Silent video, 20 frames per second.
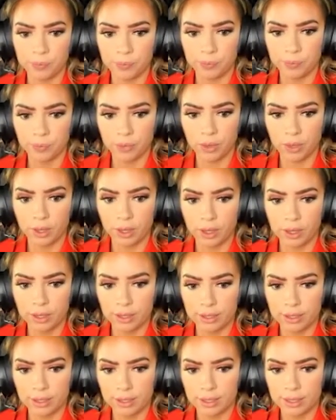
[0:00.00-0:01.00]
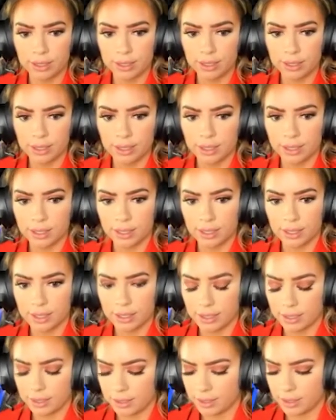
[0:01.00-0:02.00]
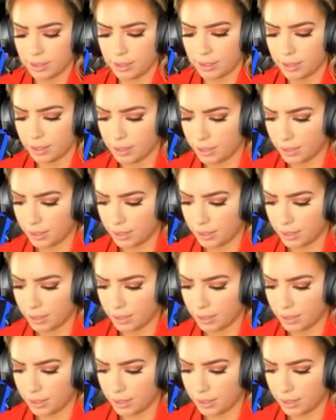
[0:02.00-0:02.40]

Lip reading: (silence)